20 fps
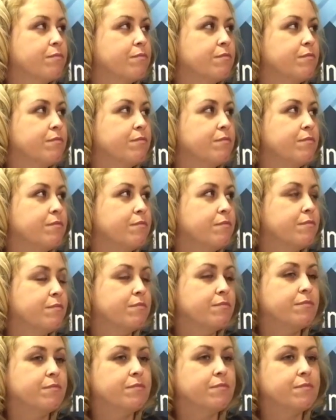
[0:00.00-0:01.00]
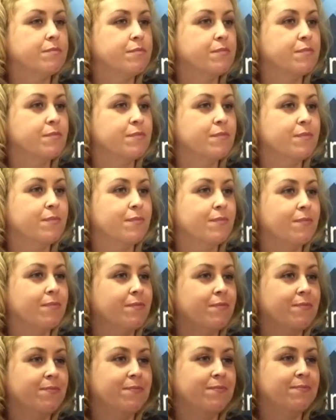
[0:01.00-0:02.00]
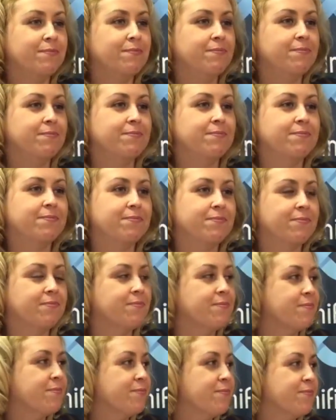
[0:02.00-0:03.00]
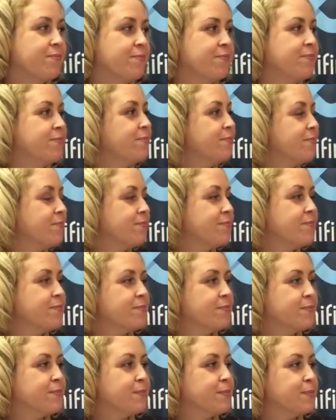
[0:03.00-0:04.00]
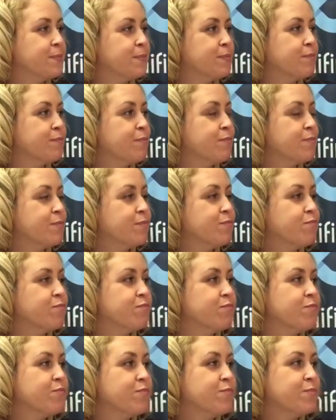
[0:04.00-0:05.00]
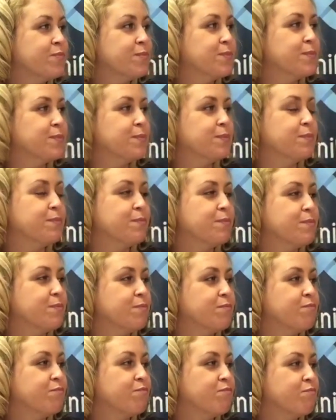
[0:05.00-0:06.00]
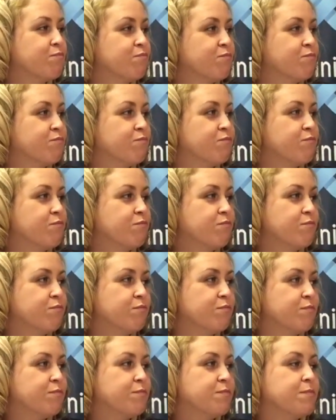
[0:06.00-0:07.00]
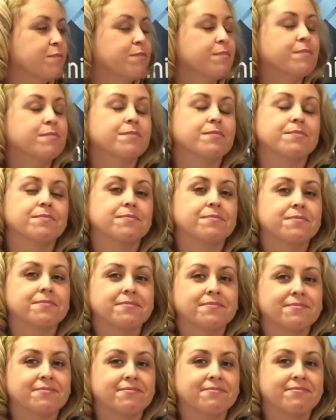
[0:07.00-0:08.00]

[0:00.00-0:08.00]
This person isn't speaking.